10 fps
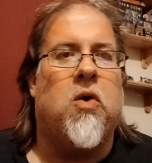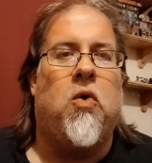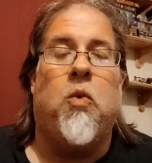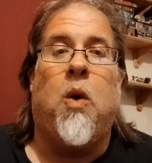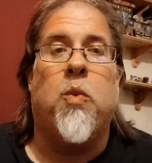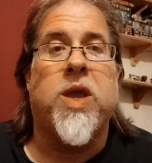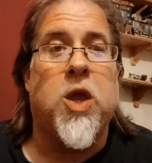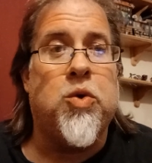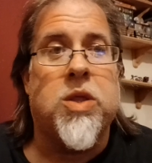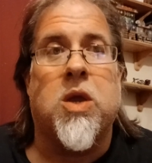or what we
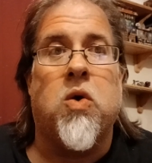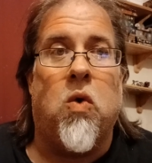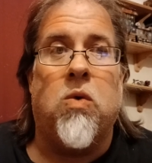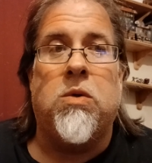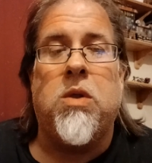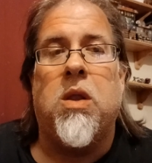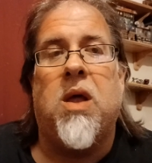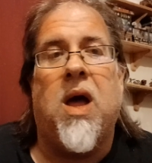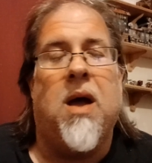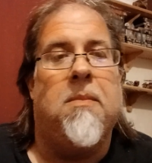used to call,
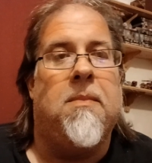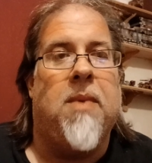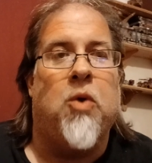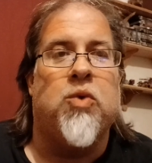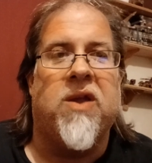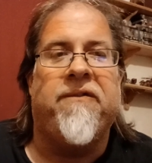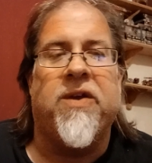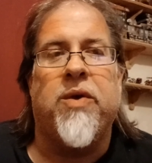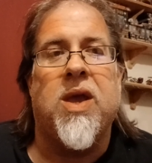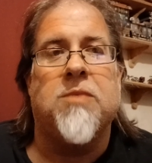only a
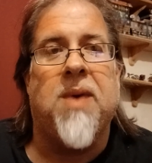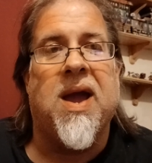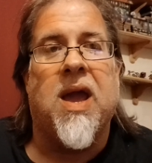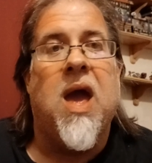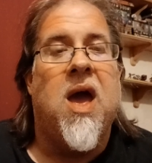few years back,